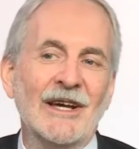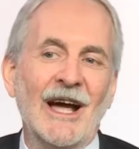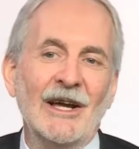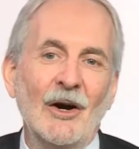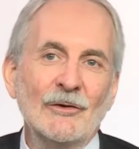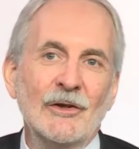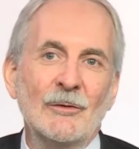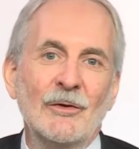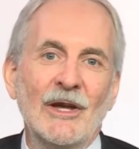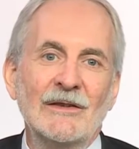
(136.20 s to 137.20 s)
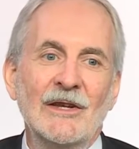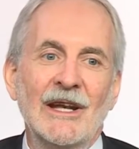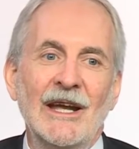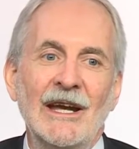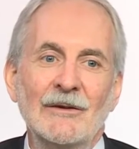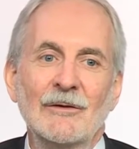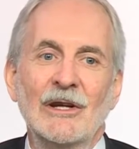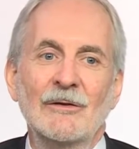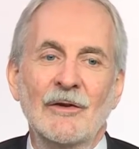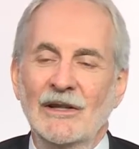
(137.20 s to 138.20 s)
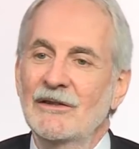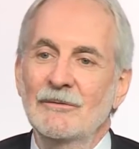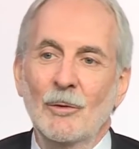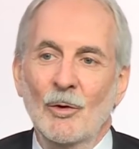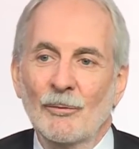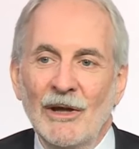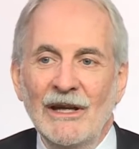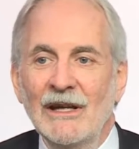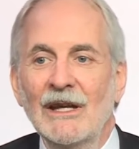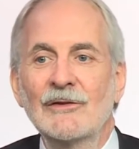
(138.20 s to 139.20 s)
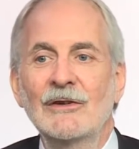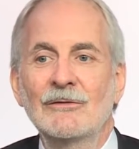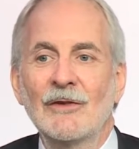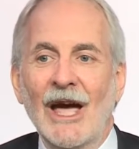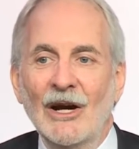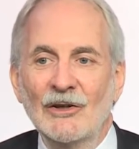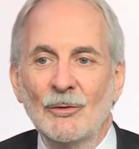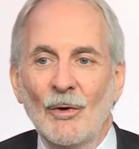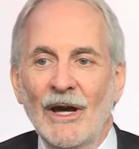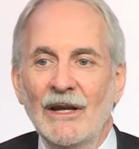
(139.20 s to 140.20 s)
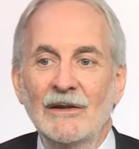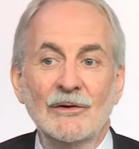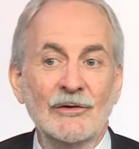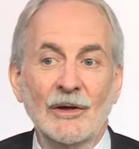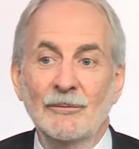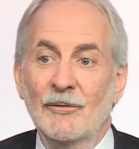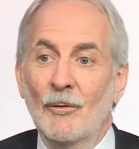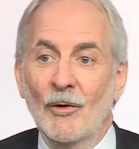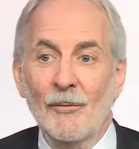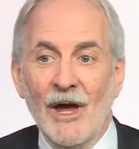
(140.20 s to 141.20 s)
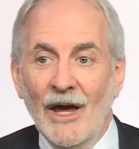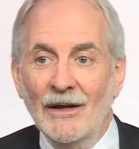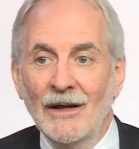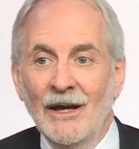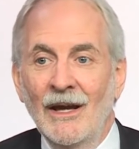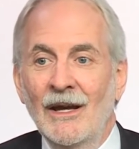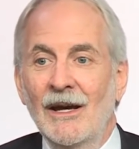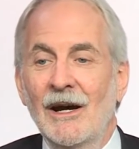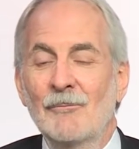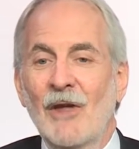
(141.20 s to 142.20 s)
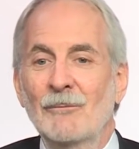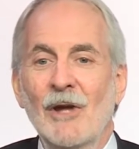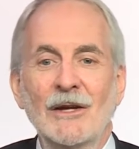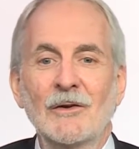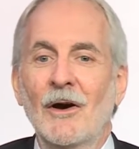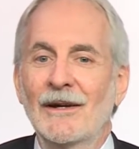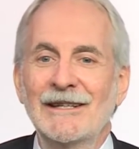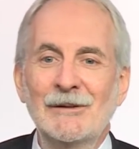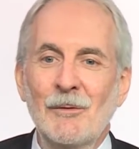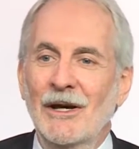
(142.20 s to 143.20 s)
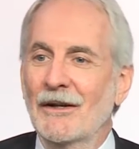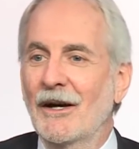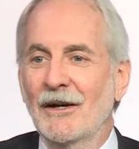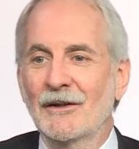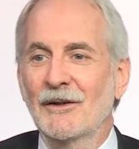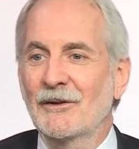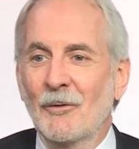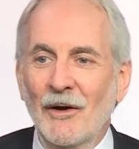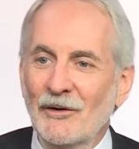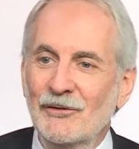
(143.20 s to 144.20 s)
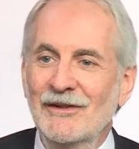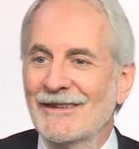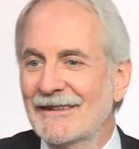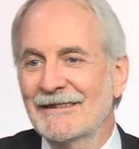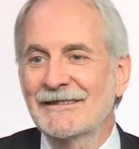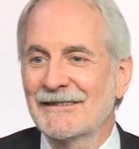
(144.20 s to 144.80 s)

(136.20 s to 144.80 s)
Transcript: I also think that every effective board meeting is evaluated in some format. I'm not talking about a 100-question